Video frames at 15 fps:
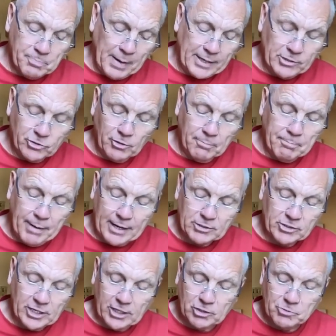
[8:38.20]
based on
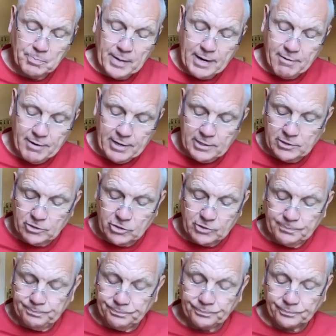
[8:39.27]
past experience,